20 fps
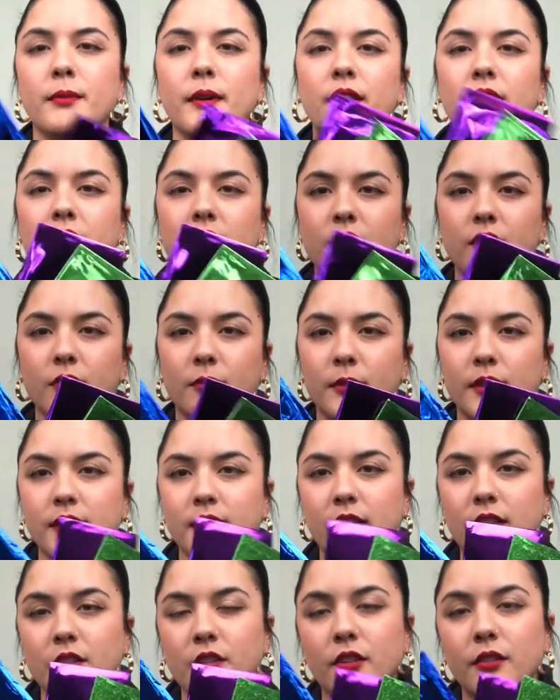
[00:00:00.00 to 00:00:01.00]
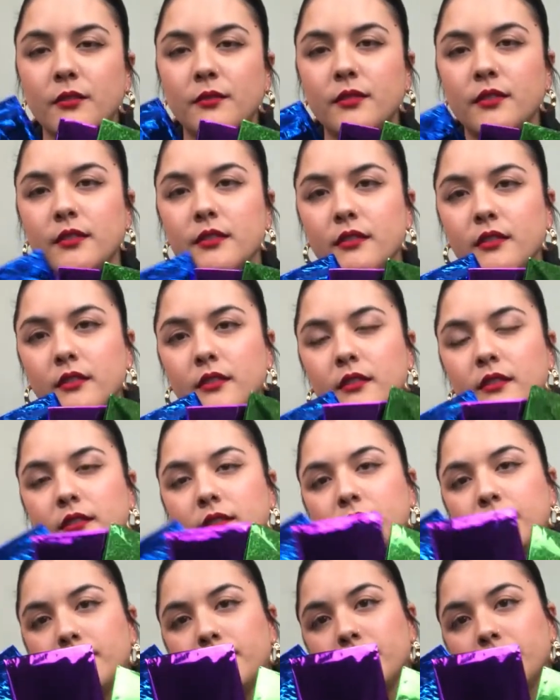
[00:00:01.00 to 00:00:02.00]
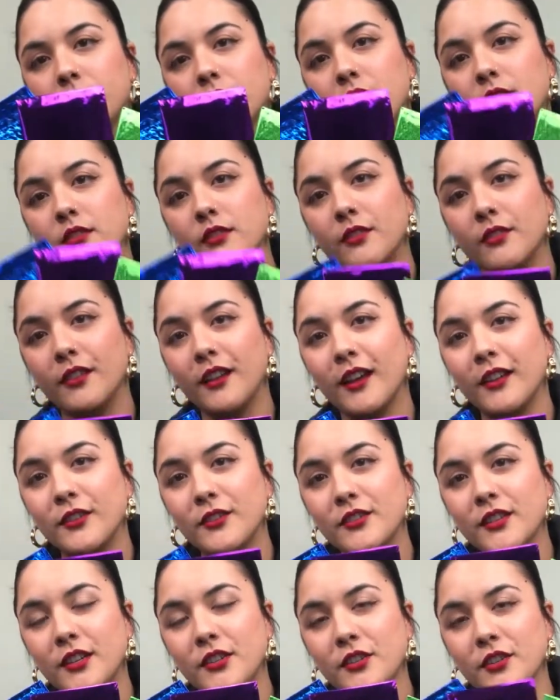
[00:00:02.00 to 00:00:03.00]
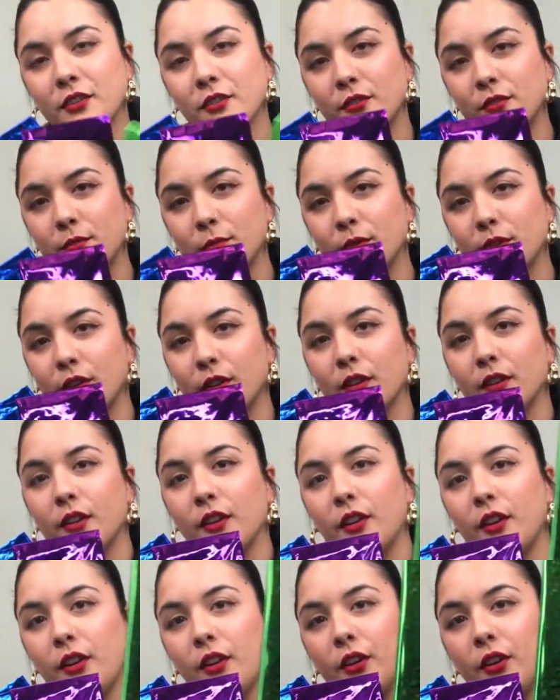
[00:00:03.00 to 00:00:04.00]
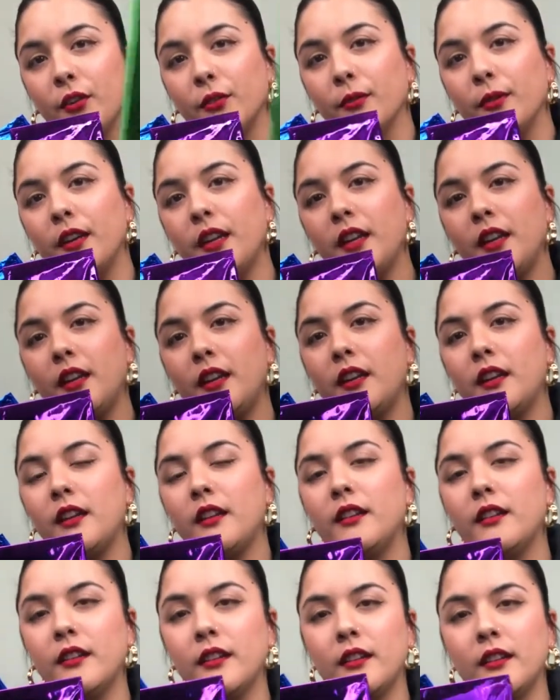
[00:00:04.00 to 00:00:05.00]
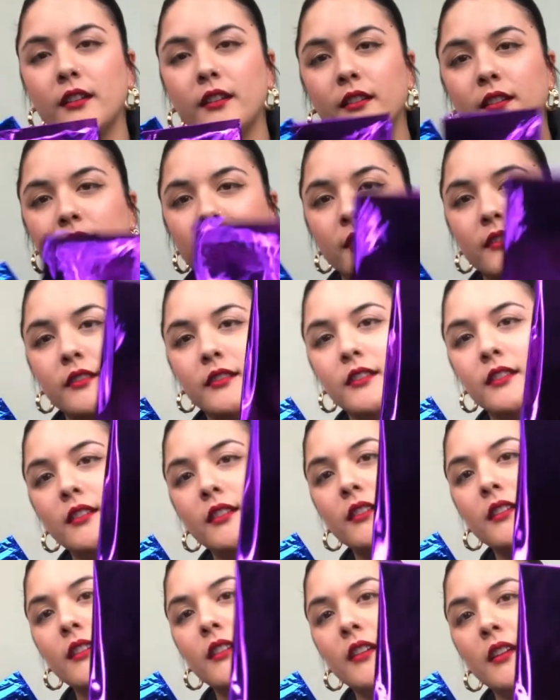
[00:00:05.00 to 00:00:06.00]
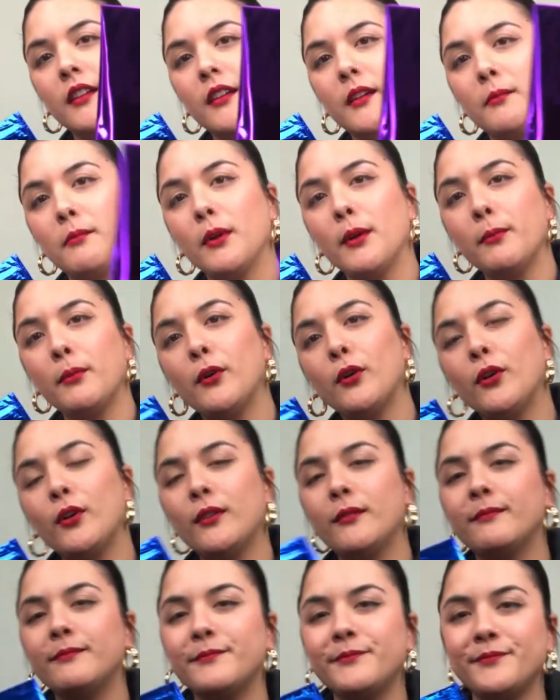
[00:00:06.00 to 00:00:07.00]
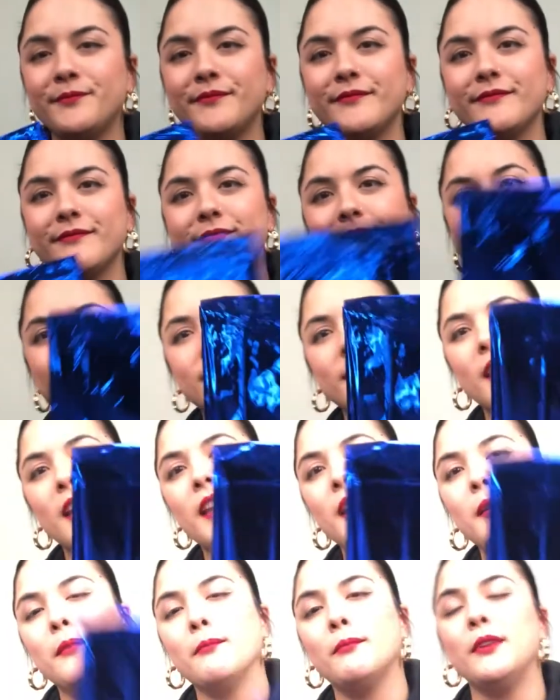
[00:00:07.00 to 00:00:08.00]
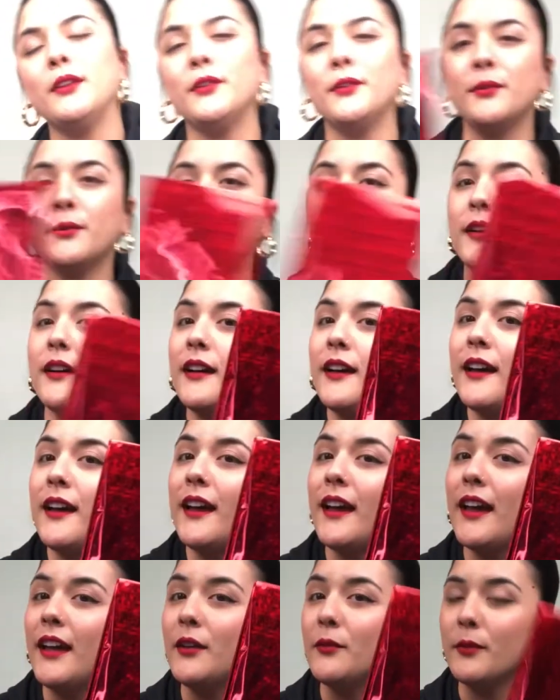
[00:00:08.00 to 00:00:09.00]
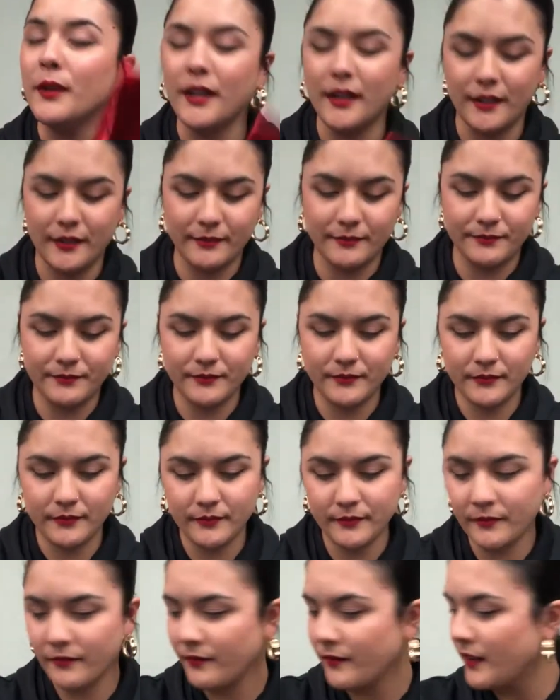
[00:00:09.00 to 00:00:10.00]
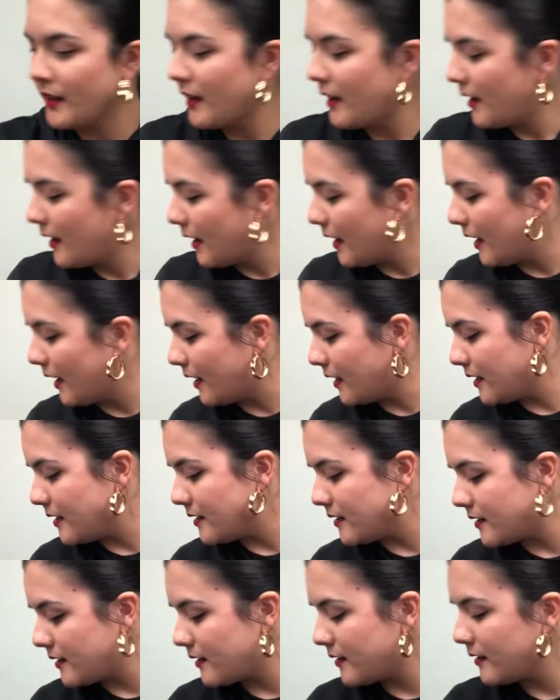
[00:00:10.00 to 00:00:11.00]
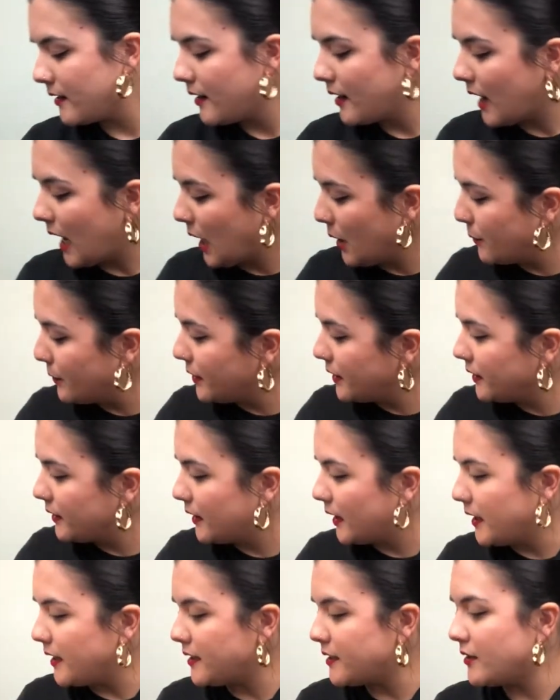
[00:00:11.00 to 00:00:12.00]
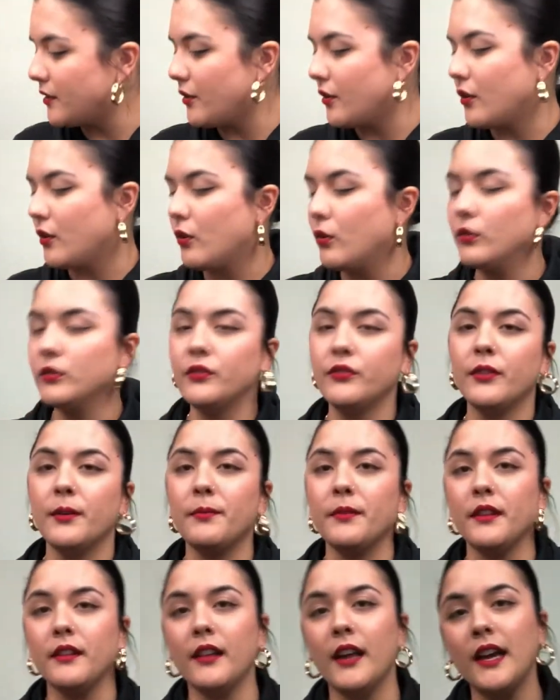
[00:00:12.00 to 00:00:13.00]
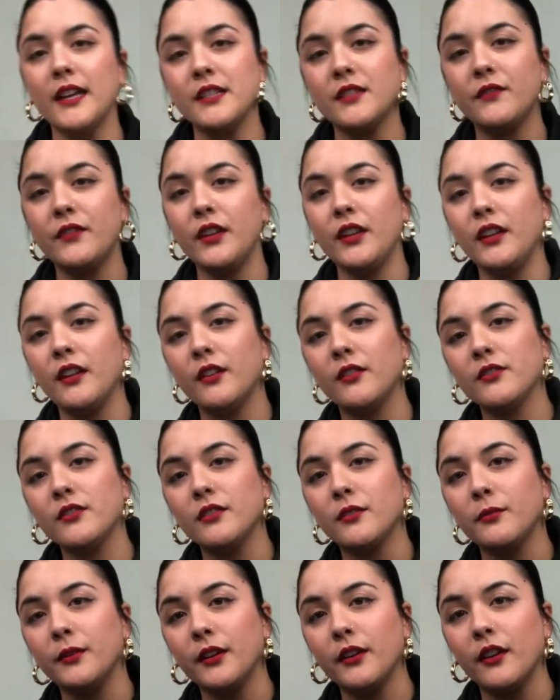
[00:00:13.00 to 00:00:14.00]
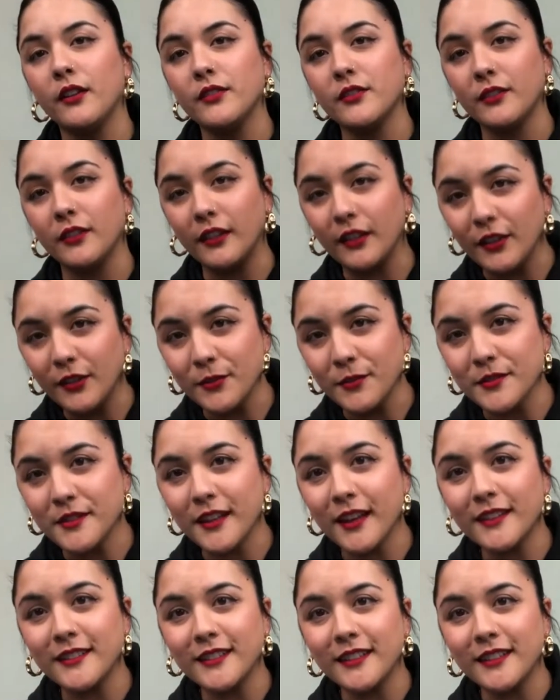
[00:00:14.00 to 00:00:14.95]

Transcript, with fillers: but these are the ones I chose. So the colors I chose were green, purple, blue, and red. And I really liked the gold from the last video, so we're also gonna use that